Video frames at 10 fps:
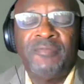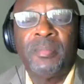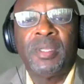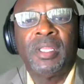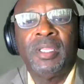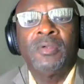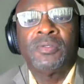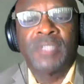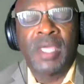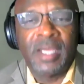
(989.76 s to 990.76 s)
from the clinical
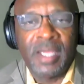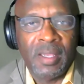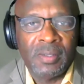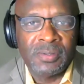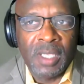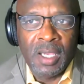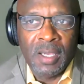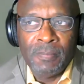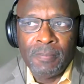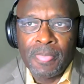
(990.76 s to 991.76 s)
side of the house,
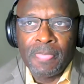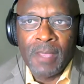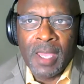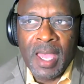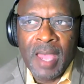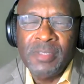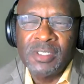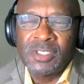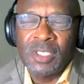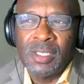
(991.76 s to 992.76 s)
I'm
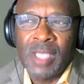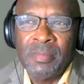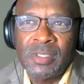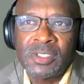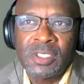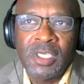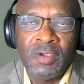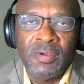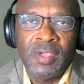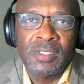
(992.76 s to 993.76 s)
just
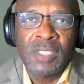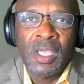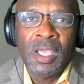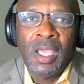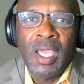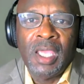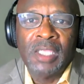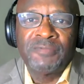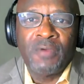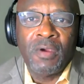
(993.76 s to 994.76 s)
curious
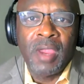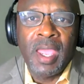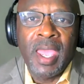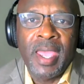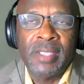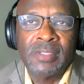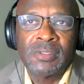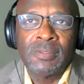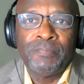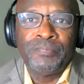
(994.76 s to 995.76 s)
as far as